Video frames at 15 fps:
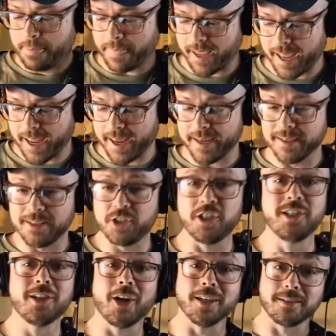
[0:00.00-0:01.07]
and
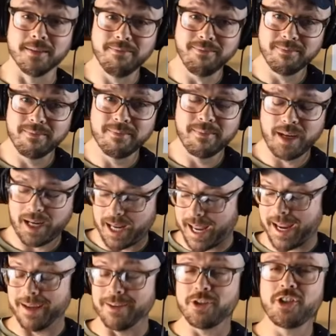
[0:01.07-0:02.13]
she's awesome,
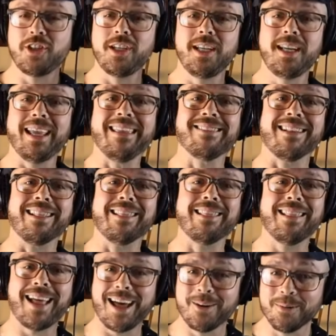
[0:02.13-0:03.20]
and she is a
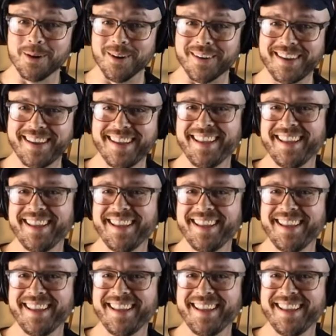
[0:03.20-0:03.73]
lot of work.